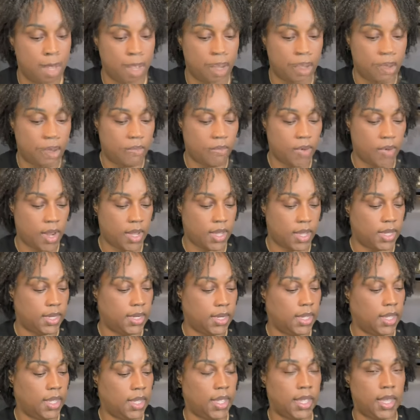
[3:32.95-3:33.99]
All
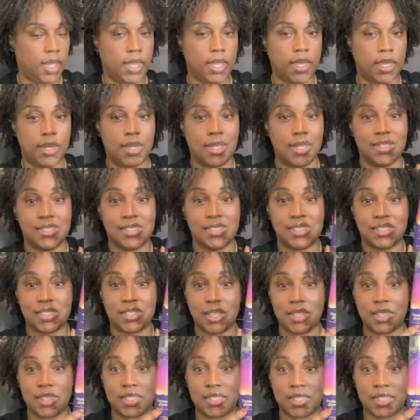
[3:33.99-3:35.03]
right, and
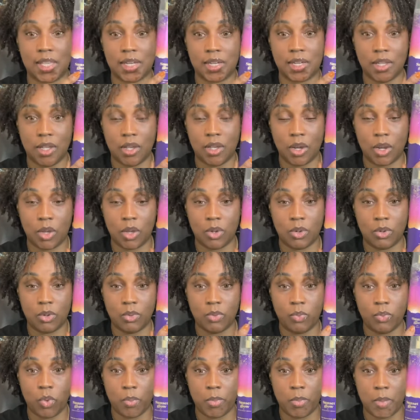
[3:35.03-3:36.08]
Sunset
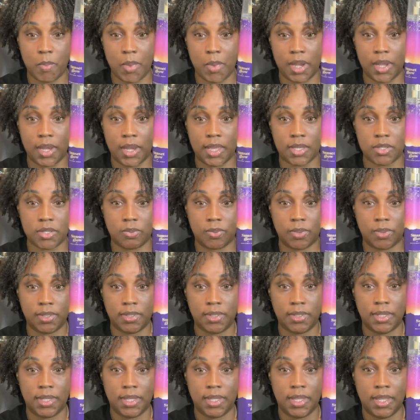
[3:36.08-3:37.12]
Glow would be my next
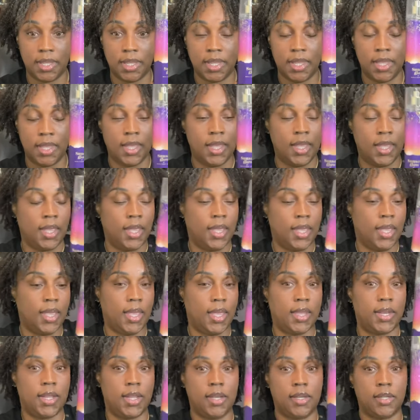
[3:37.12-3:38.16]
one.
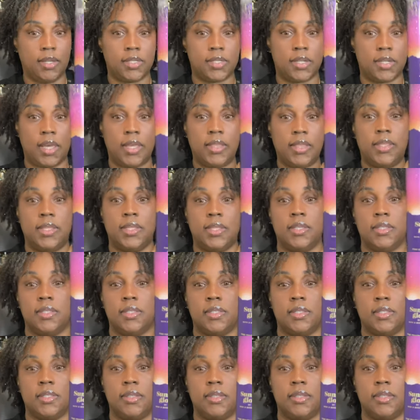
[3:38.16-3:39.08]
And it looks like this.